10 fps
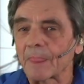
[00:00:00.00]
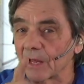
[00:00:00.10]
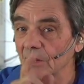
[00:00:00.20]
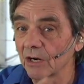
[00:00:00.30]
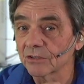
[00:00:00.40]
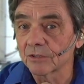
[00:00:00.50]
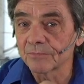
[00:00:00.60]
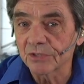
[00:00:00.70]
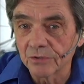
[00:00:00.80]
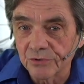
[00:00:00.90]
The
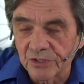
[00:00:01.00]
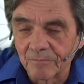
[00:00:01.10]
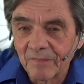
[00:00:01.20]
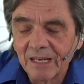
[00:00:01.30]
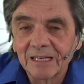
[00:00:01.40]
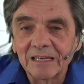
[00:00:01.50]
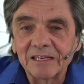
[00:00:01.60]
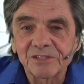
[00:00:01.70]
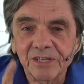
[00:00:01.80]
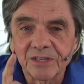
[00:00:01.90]
long-term solution
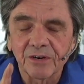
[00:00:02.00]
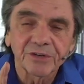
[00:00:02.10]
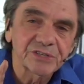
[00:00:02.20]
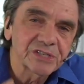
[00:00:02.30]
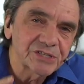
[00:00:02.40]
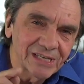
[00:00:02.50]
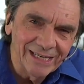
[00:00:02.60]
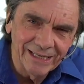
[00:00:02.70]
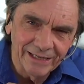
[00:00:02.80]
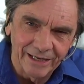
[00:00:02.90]
is that there exist
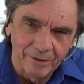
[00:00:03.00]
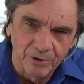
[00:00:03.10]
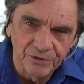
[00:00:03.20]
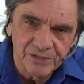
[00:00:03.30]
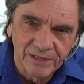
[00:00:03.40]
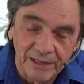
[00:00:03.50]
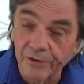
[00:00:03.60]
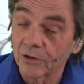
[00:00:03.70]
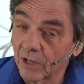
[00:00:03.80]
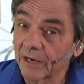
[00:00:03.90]
heating cables.
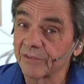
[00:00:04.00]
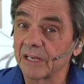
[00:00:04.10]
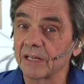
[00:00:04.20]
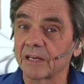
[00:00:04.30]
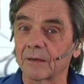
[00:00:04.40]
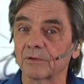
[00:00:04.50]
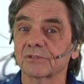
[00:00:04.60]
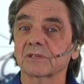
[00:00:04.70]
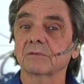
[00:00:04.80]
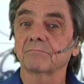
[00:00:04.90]
Now, there are a lot of heating
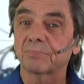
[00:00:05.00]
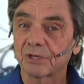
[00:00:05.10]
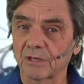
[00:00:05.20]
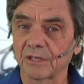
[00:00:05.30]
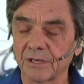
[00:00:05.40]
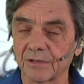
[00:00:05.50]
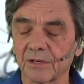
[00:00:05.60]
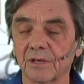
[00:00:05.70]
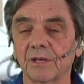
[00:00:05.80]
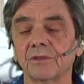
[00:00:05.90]
cables, particularly in
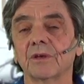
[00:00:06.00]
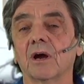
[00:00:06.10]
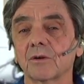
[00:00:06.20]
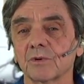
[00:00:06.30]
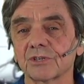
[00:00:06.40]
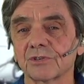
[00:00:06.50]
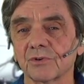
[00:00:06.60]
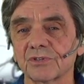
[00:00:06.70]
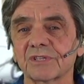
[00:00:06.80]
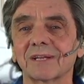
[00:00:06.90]
the hardware
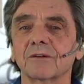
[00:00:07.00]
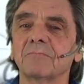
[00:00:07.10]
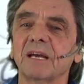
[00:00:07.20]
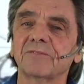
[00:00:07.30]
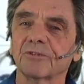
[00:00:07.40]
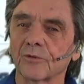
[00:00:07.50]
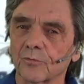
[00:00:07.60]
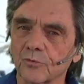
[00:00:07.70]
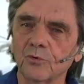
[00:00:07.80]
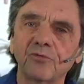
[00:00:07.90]
stores, that are made for
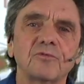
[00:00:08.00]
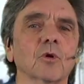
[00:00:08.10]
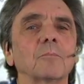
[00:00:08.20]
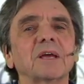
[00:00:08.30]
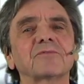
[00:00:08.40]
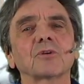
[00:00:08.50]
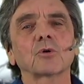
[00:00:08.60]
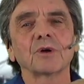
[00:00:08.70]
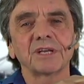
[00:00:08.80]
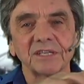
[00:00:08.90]
the roof or made for
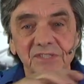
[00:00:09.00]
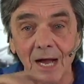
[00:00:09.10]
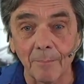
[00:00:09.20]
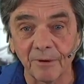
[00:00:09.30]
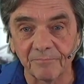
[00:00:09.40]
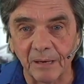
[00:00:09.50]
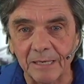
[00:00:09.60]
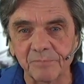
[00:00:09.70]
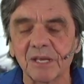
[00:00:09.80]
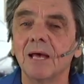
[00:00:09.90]
going on top of
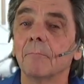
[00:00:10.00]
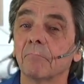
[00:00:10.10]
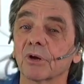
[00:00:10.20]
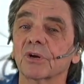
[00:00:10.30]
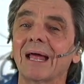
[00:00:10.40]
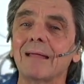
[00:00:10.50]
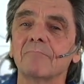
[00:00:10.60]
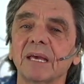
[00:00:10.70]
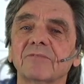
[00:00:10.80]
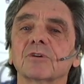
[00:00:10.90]
pipes, but are
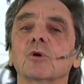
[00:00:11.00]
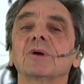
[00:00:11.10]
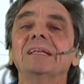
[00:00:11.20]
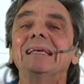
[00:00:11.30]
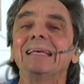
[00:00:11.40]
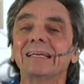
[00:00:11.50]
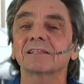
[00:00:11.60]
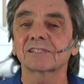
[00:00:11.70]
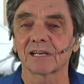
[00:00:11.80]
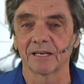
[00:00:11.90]
not made for going
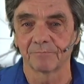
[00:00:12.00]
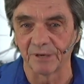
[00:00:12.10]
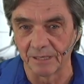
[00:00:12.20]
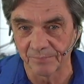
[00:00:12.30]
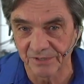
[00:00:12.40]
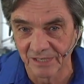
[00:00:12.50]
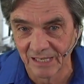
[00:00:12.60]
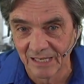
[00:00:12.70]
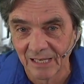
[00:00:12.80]
inside pipes.